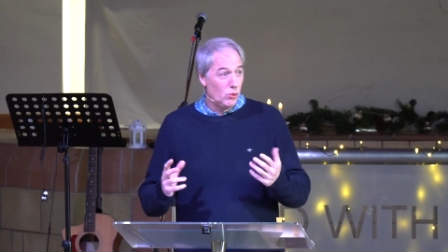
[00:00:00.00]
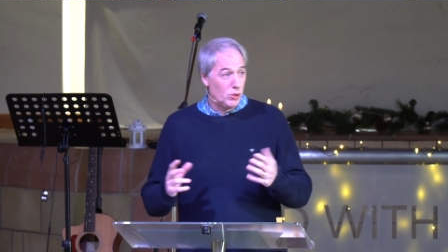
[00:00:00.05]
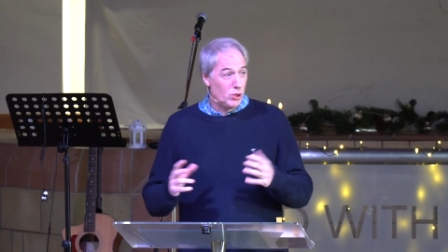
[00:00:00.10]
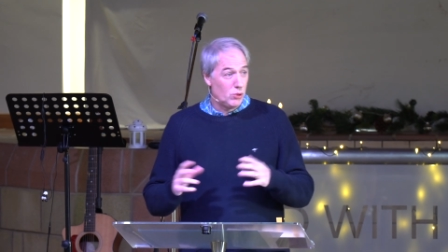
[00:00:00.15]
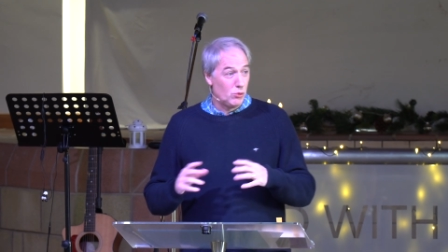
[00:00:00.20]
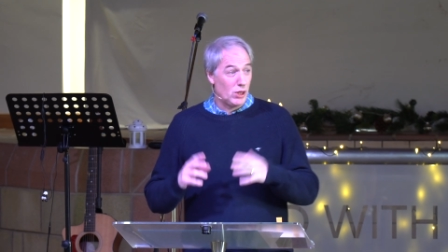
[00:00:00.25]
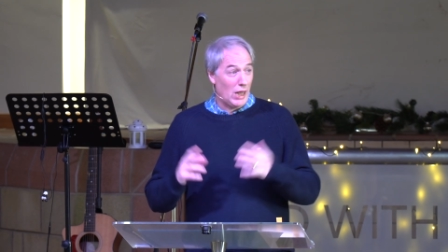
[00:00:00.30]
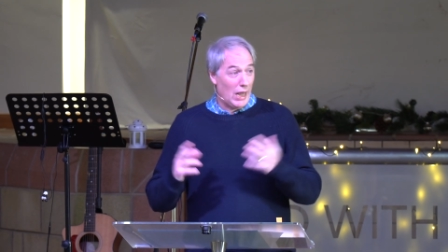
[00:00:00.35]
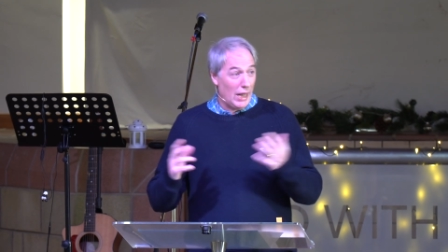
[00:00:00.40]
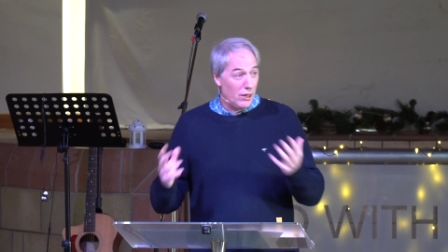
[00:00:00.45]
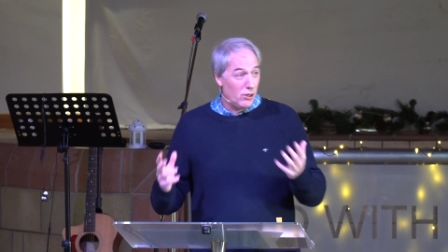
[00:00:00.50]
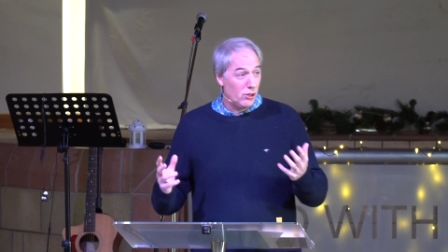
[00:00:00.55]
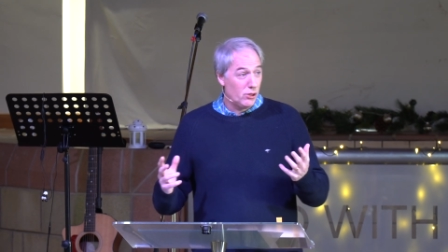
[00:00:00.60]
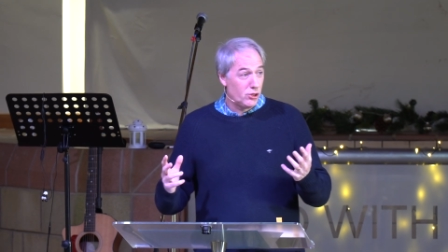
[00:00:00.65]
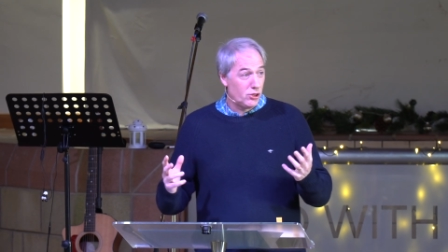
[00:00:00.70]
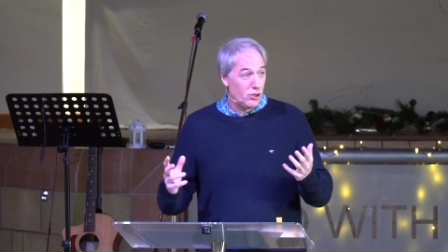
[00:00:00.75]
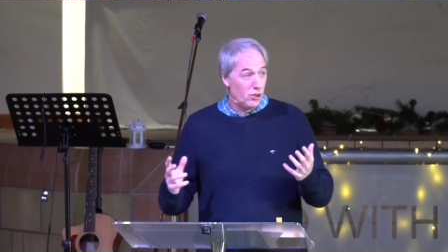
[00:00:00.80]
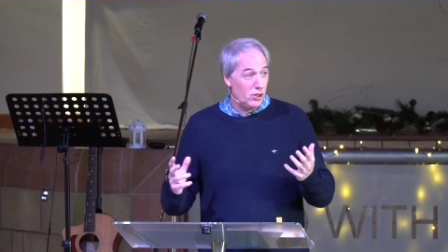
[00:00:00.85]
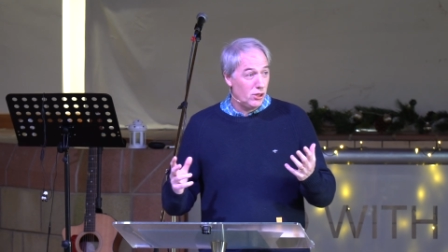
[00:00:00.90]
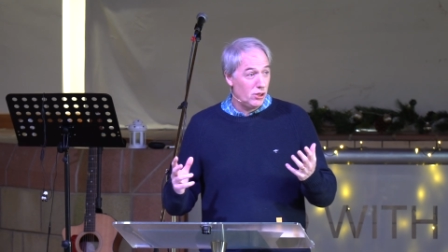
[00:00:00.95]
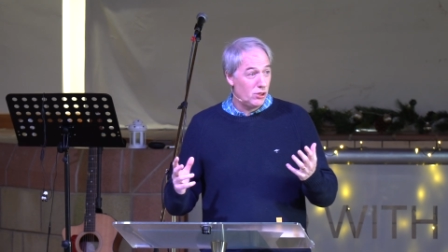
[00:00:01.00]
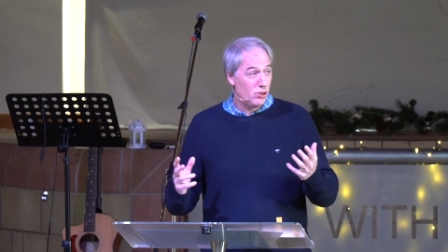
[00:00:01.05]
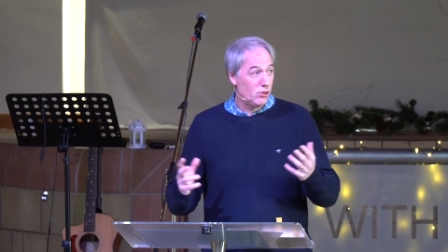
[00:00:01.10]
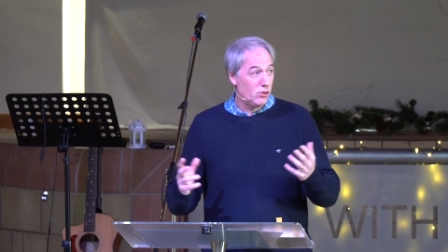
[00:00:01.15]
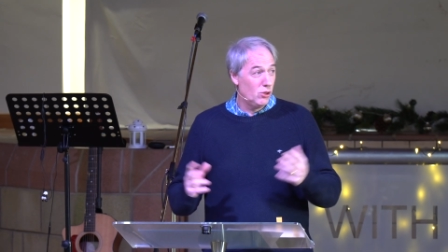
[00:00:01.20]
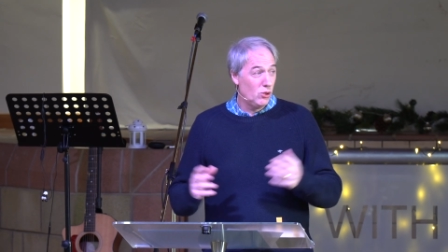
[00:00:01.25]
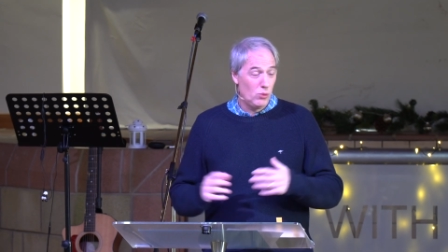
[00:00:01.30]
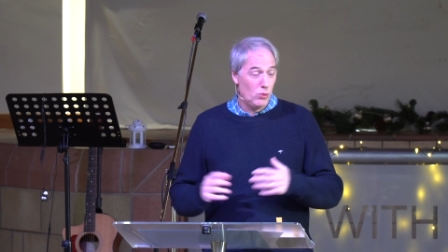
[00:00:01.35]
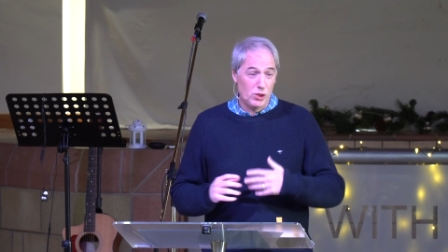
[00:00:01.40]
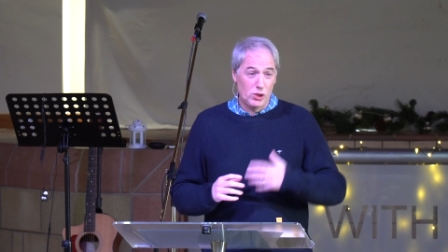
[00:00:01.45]
which was adult Sunday
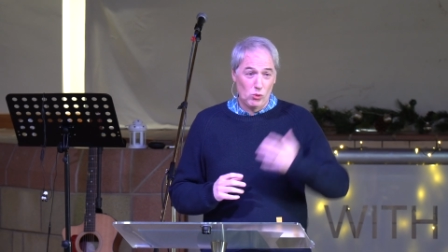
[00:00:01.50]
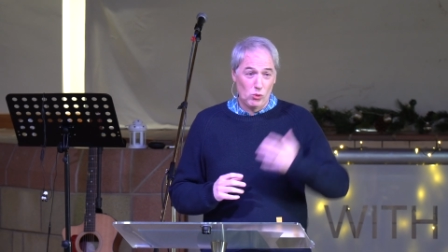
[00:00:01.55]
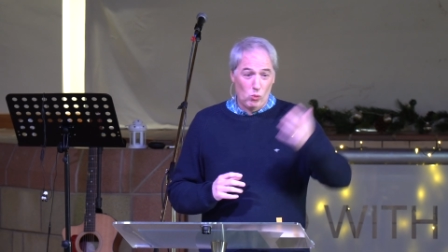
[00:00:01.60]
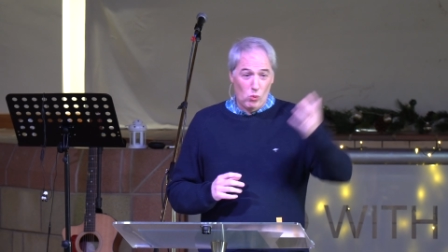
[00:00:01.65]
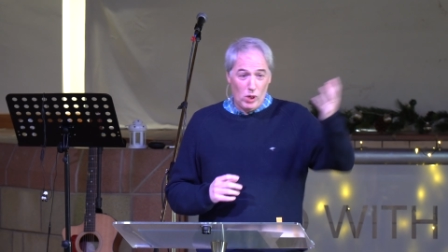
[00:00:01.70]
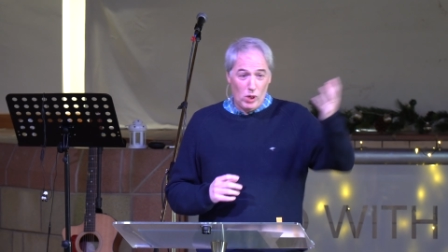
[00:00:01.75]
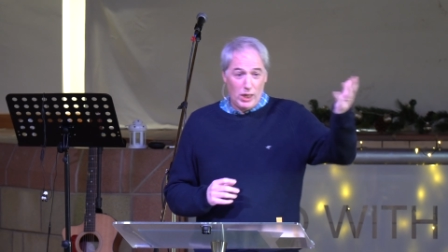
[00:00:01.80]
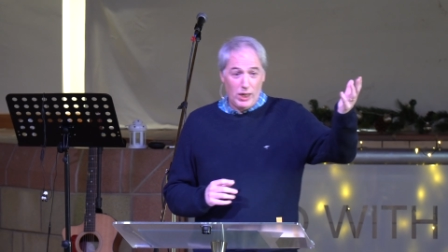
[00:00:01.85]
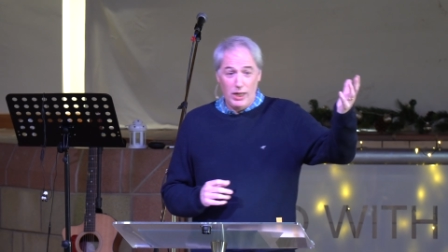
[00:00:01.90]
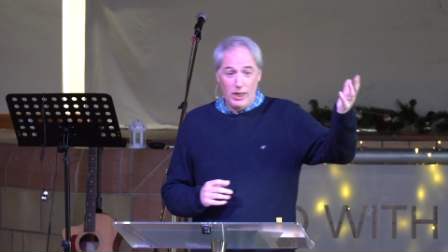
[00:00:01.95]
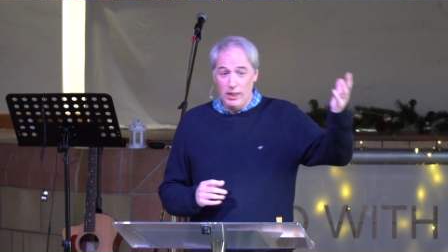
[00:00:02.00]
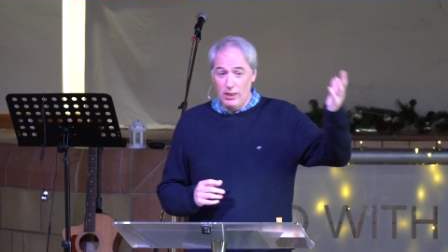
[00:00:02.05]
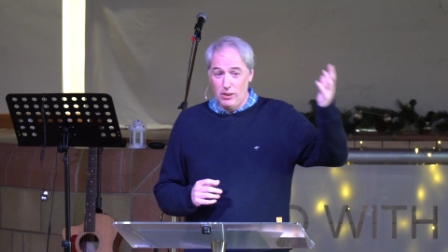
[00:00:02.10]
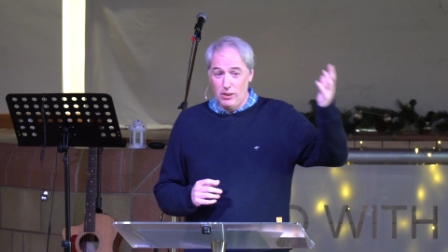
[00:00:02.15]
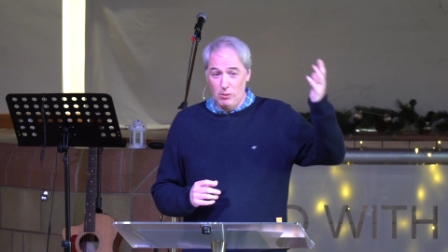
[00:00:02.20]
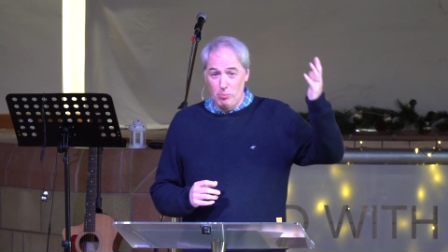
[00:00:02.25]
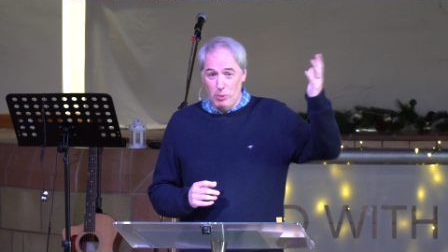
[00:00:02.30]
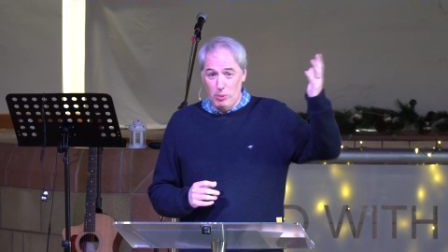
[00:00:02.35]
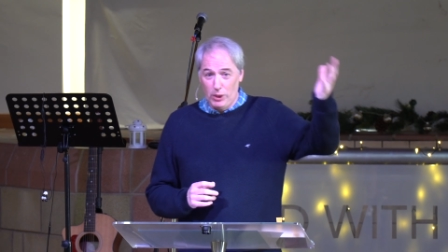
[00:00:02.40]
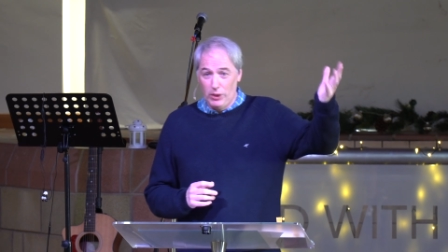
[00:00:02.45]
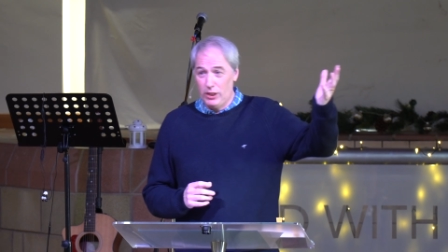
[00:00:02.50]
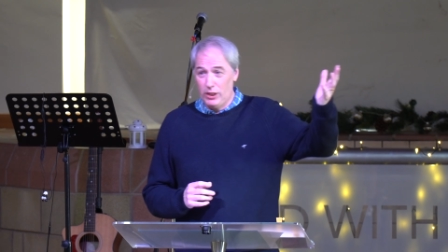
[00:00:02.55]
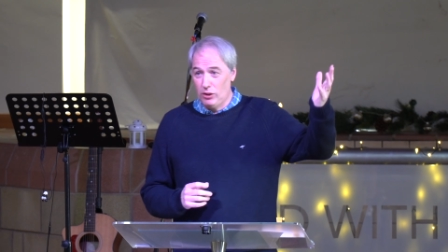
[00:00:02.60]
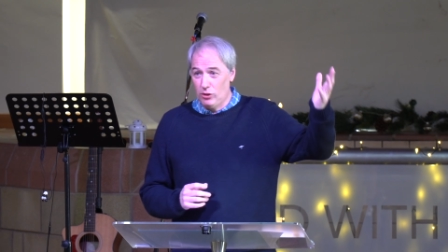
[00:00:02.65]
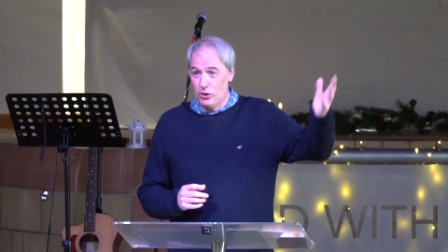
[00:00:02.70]
school, which is why the building